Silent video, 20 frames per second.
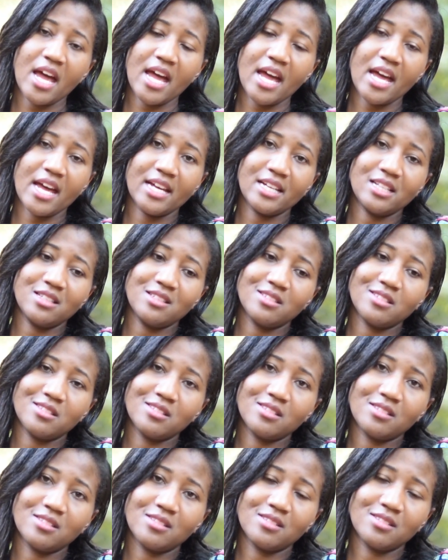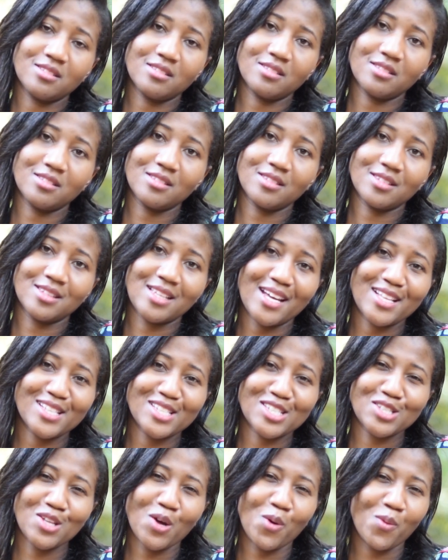and
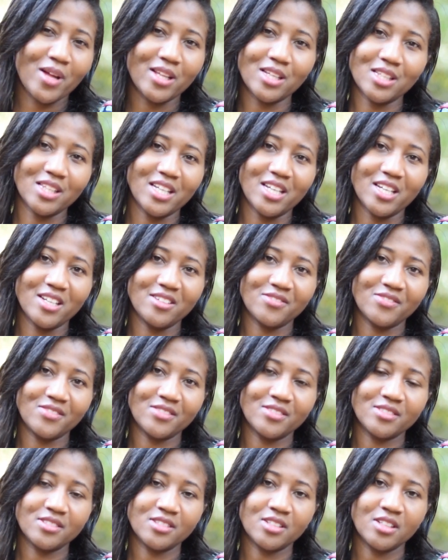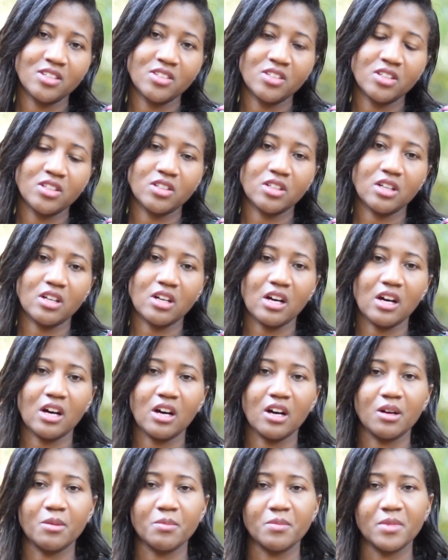that's no way to live.
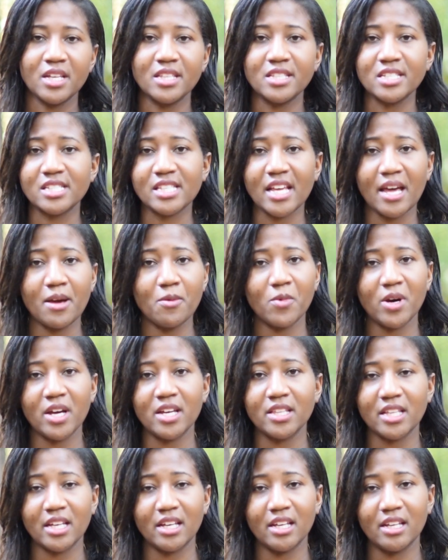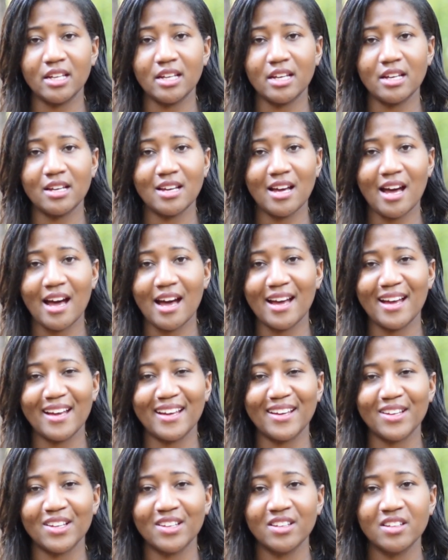In the same way that
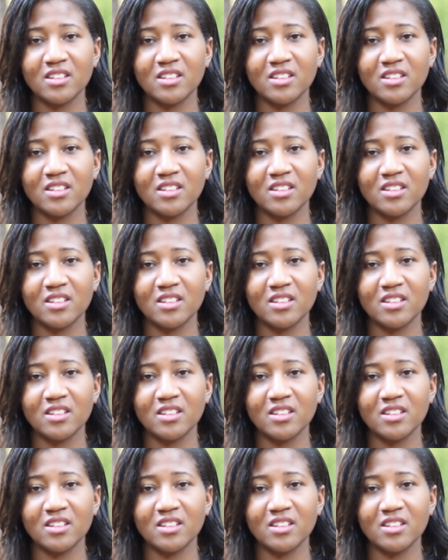I